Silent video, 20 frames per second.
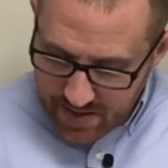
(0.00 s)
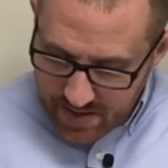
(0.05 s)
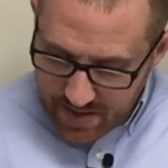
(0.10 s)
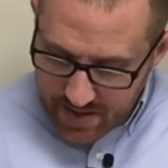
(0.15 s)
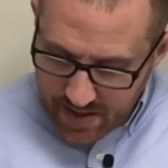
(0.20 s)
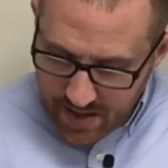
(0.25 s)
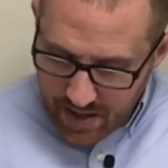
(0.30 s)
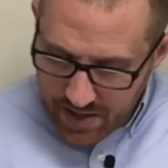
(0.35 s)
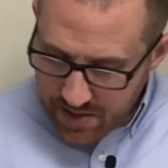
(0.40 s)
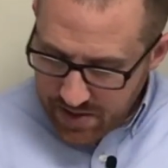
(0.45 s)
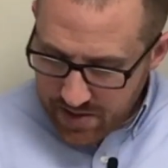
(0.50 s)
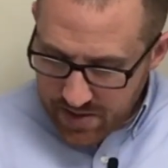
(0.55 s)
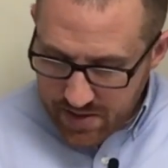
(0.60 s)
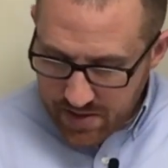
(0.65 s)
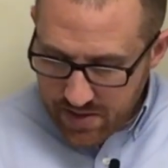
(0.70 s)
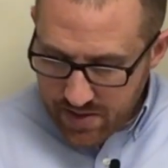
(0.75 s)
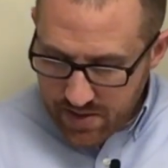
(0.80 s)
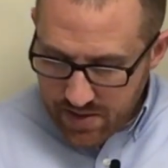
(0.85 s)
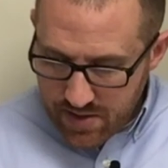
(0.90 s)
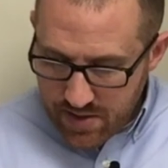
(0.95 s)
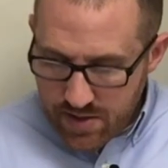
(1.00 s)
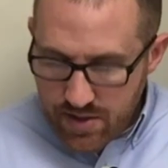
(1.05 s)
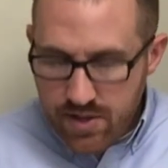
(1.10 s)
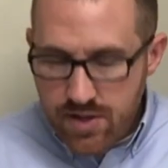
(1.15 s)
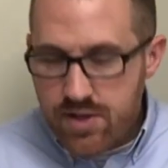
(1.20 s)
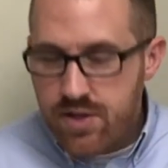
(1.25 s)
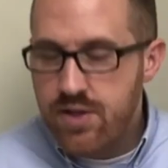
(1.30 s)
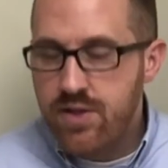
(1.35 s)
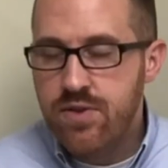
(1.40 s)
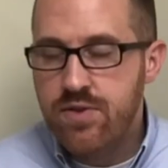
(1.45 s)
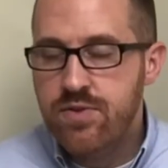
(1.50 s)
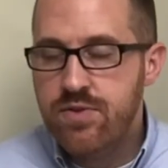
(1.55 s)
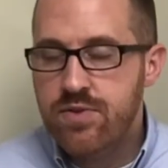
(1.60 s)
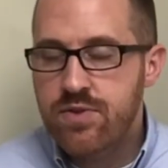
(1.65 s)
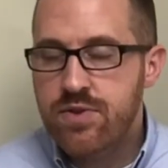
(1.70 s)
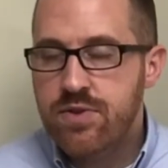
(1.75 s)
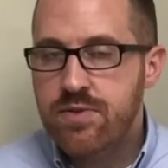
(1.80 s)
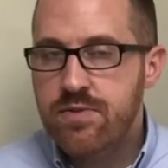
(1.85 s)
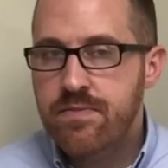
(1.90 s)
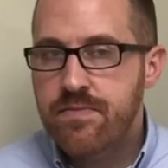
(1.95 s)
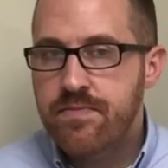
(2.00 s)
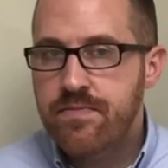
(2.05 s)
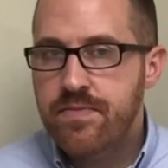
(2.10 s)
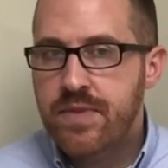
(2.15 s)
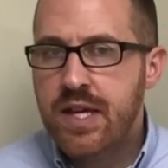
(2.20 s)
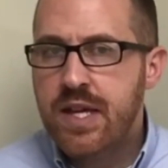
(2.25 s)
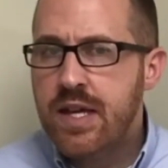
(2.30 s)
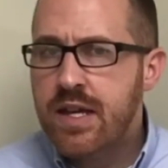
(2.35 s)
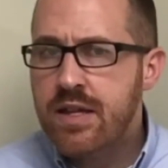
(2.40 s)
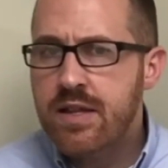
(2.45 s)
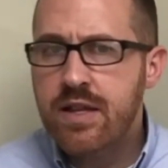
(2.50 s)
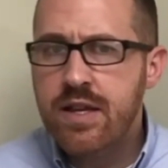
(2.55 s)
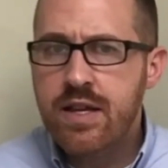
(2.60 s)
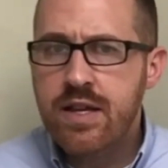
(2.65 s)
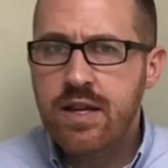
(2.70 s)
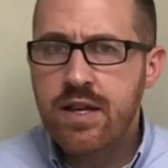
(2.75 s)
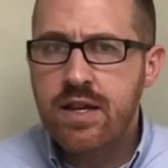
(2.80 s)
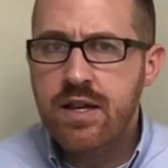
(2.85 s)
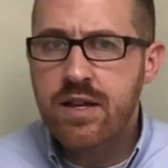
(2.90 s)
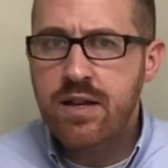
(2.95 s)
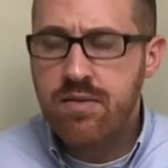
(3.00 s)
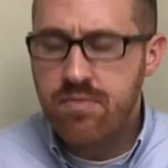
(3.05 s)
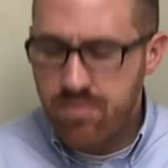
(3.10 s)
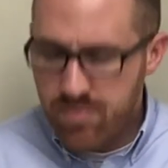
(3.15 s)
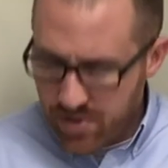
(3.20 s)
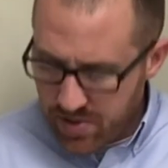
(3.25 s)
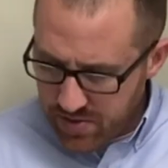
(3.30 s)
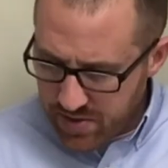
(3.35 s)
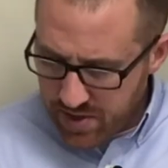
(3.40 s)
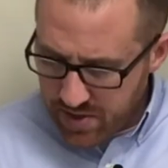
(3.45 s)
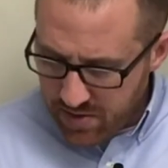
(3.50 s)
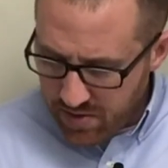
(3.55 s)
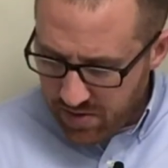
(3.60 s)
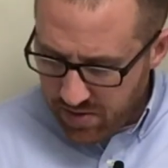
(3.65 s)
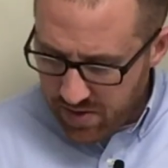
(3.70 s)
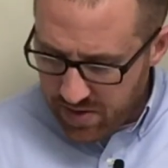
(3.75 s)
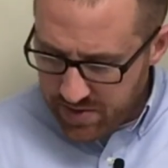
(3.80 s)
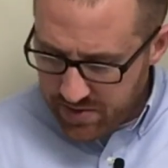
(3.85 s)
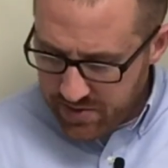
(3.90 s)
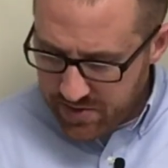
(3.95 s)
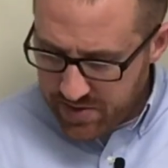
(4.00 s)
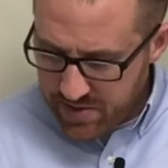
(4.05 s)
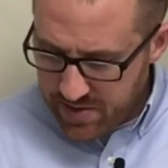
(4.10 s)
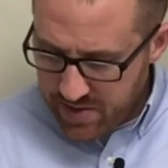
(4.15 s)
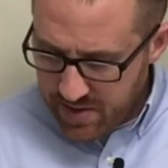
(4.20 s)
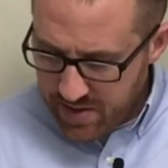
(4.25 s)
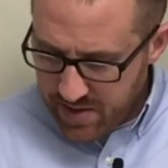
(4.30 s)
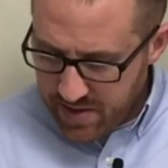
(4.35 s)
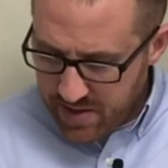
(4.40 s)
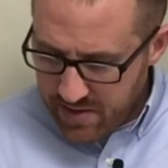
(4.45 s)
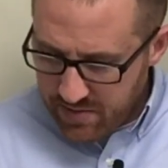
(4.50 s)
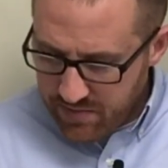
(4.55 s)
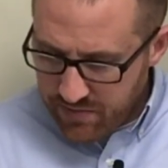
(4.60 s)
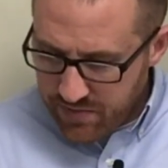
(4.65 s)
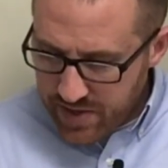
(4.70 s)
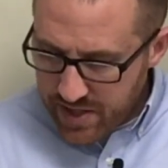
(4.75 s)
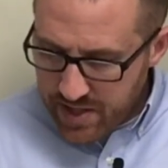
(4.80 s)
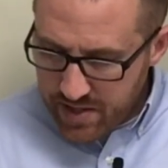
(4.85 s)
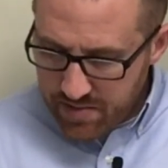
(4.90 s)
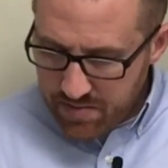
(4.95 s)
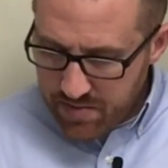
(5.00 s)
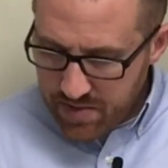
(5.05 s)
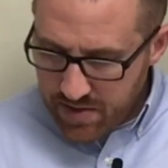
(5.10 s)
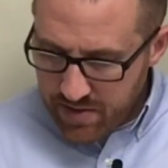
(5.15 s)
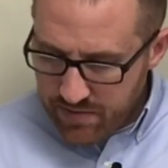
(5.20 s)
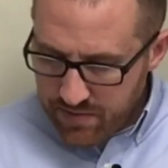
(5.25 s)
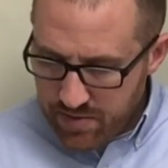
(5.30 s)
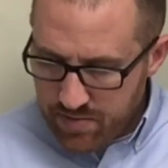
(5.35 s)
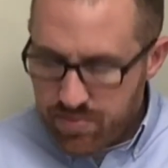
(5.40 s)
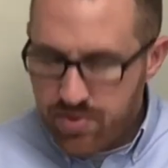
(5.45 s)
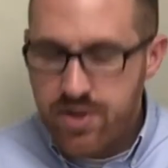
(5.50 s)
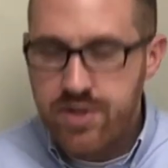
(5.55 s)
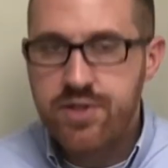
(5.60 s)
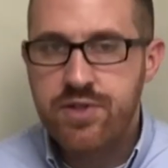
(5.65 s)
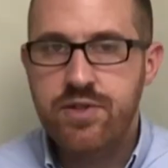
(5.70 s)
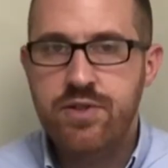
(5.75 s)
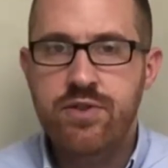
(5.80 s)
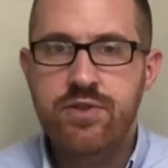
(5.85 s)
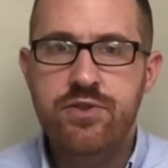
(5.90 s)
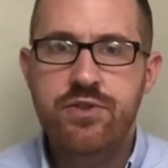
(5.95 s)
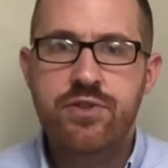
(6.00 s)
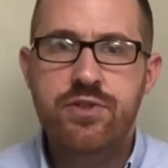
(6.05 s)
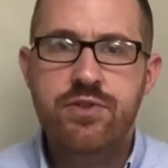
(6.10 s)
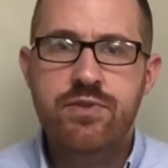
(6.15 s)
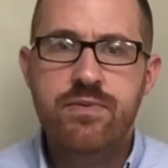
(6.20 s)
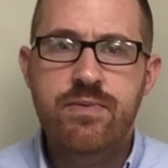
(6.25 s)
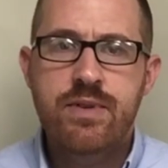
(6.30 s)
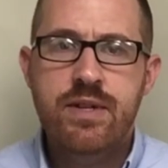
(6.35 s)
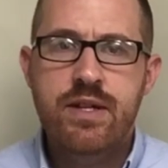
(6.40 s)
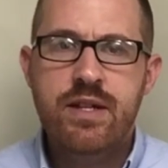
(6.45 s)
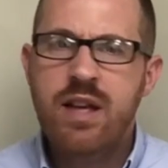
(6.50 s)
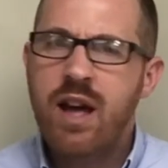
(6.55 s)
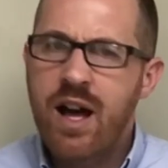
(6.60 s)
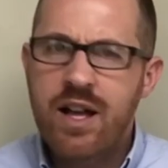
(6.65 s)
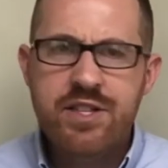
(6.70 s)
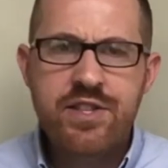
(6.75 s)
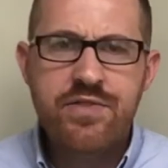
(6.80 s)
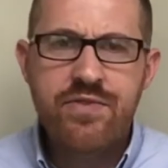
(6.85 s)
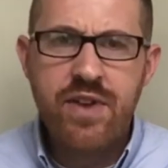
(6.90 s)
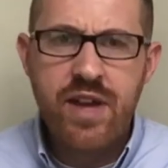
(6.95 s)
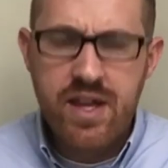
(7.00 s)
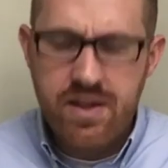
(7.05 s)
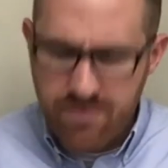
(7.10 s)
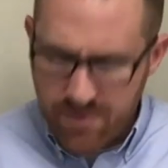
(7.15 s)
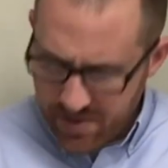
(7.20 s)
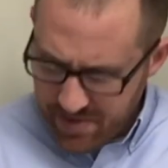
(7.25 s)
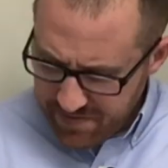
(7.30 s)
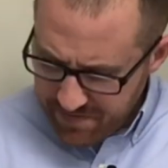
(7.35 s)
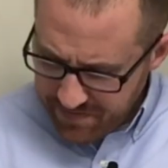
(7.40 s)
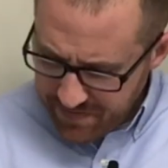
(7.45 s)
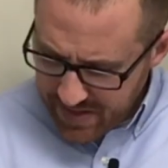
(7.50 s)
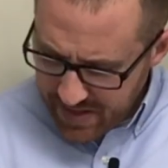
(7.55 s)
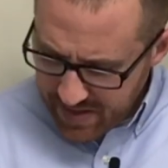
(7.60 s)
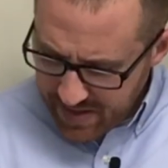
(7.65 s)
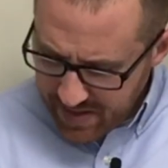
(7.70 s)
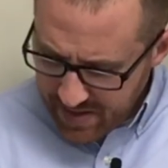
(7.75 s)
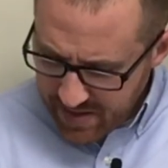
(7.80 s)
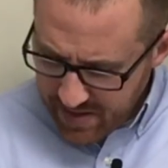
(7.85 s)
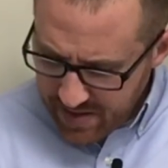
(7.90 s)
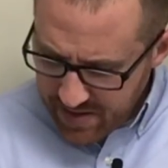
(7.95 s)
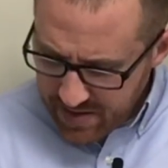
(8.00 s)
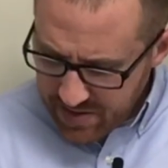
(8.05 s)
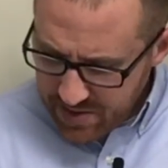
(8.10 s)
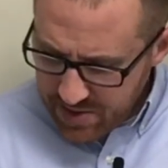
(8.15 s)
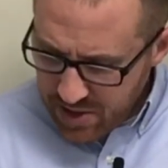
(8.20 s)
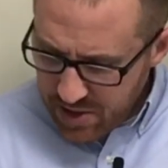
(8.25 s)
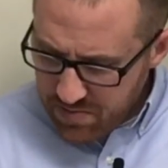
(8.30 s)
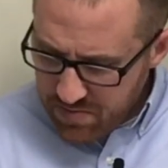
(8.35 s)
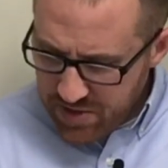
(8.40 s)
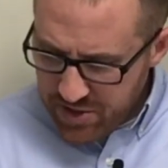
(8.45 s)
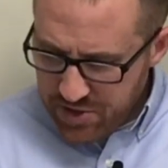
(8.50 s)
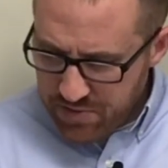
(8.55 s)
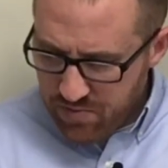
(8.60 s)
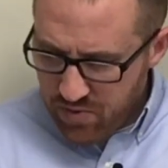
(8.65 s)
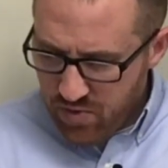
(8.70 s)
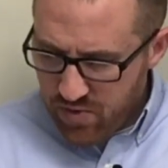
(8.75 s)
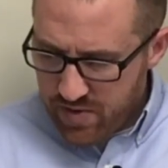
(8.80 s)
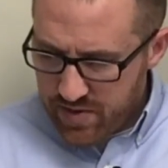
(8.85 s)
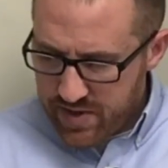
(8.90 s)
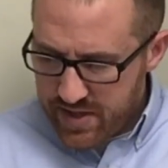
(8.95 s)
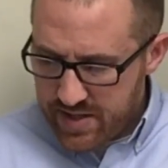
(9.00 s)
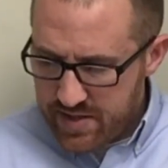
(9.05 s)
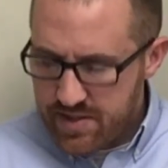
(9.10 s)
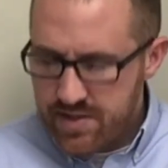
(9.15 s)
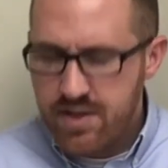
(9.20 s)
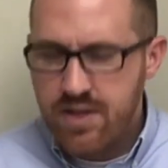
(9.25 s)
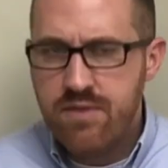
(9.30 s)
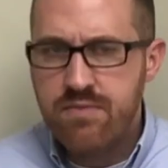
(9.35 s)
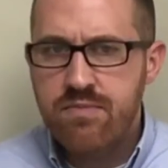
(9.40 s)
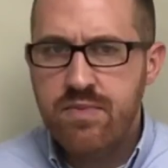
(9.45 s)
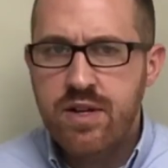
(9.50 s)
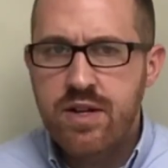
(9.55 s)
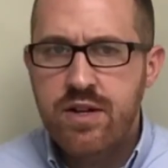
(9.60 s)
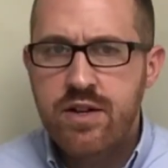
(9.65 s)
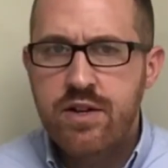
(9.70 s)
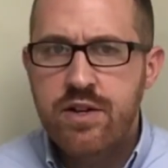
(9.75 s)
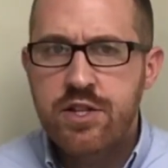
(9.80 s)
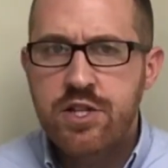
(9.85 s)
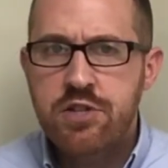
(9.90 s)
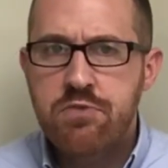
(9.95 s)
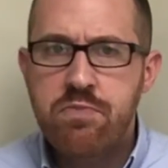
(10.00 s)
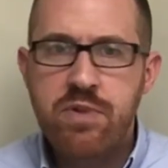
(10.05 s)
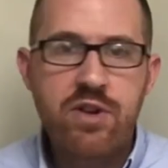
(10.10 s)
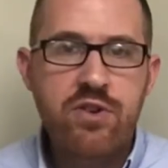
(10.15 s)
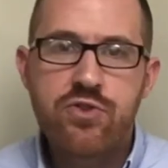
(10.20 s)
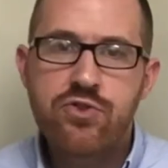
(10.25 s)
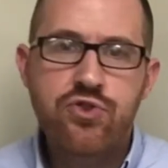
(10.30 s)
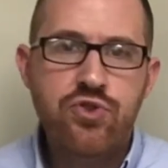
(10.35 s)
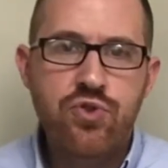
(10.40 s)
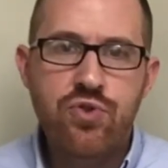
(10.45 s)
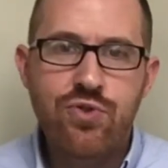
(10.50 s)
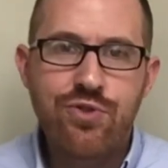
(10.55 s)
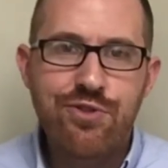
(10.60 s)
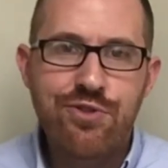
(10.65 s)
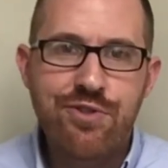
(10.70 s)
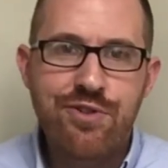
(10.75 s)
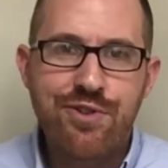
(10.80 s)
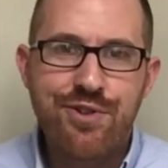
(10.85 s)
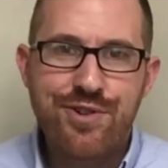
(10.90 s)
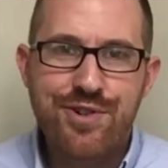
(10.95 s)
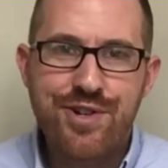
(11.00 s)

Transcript: Good news. Healing broken hearts. Freedom for prisoners. God's favor. So much more than some spiritual or